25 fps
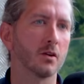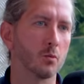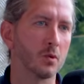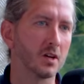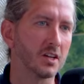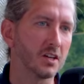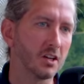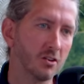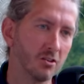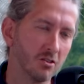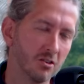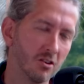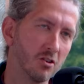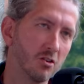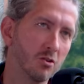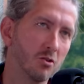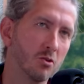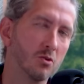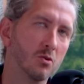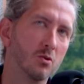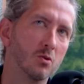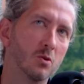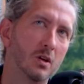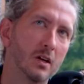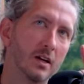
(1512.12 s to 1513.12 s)
that when you
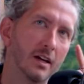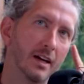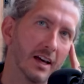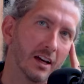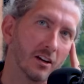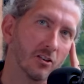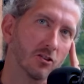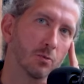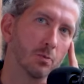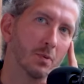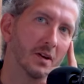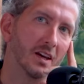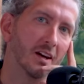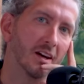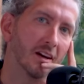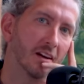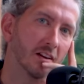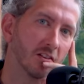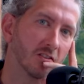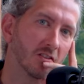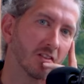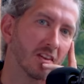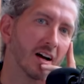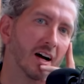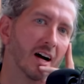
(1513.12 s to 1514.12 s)
do
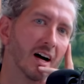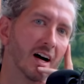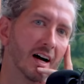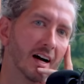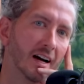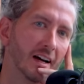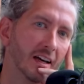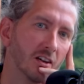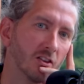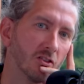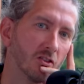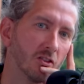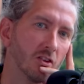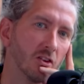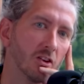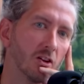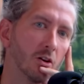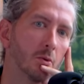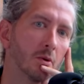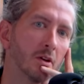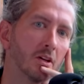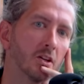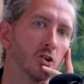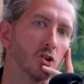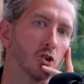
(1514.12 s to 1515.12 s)
experience the highs,
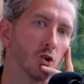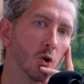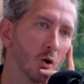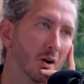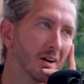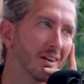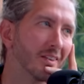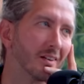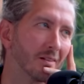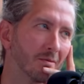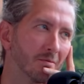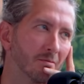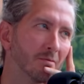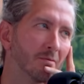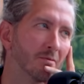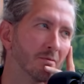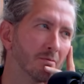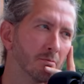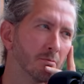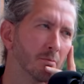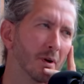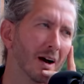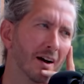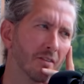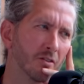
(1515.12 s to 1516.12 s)
you enjoy them,
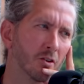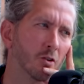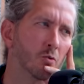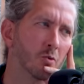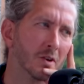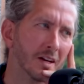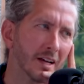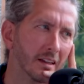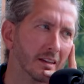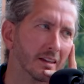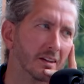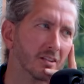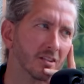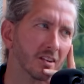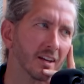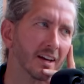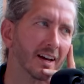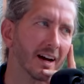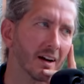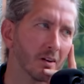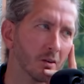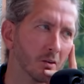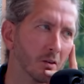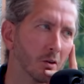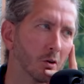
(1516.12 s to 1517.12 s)
but have a
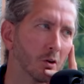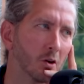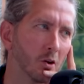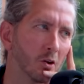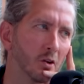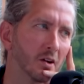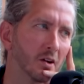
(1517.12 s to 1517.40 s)
realistic outlook